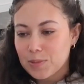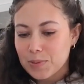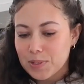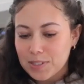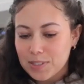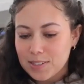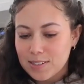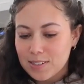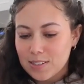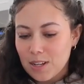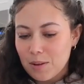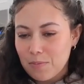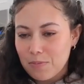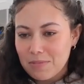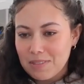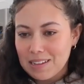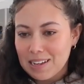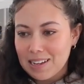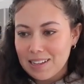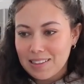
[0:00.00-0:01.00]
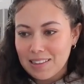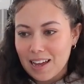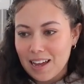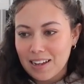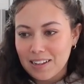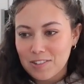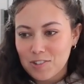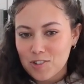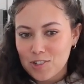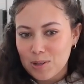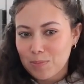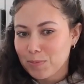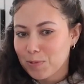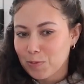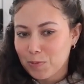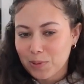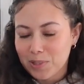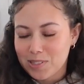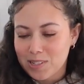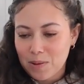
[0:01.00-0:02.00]
was something that
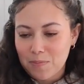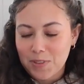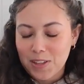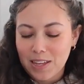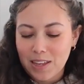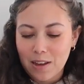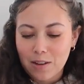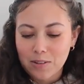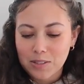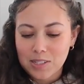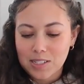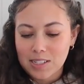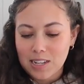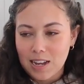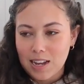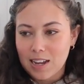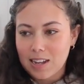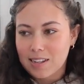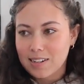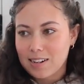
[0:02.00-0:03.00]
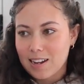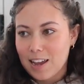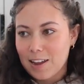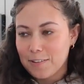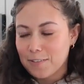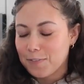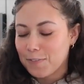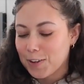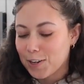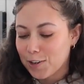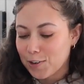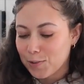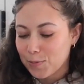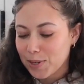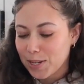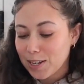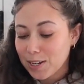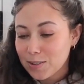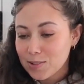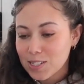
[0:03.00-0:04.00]
shipped with something else, and I figured we
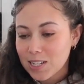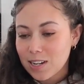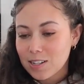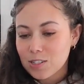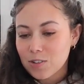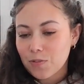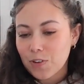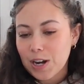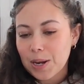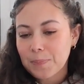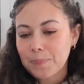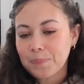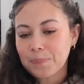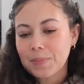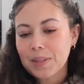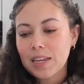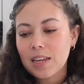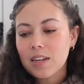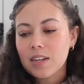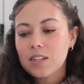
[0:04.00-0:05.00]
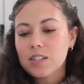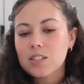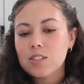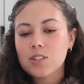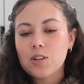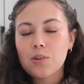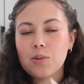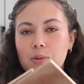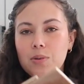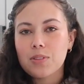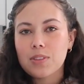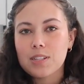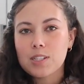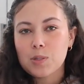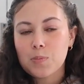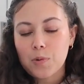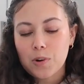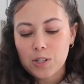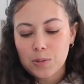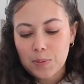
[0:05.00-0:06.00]
could use that as a frame. So these
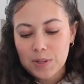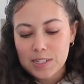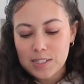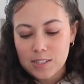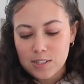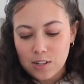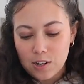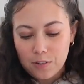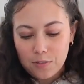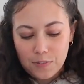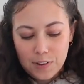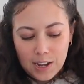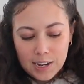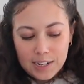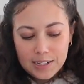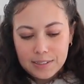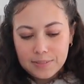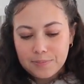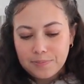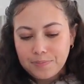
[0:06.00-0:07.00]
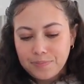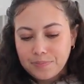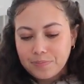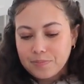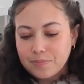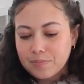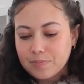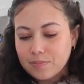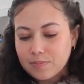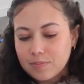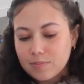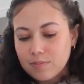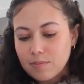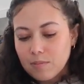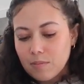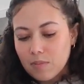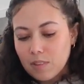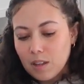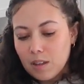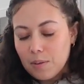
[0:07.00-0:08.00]
board pieces are fine,
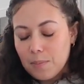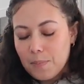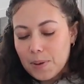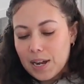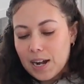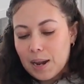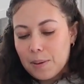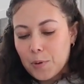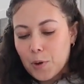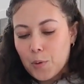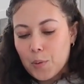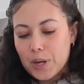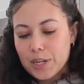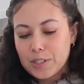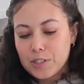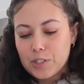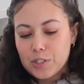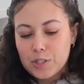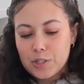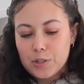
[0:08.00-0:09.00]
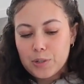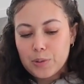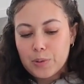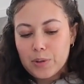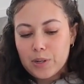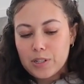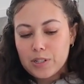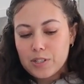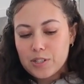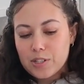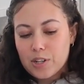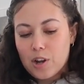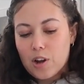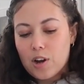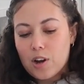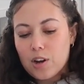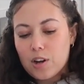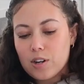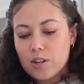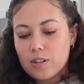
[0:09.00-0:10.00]
but I'm going to
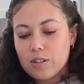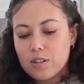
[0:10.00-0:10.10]
saw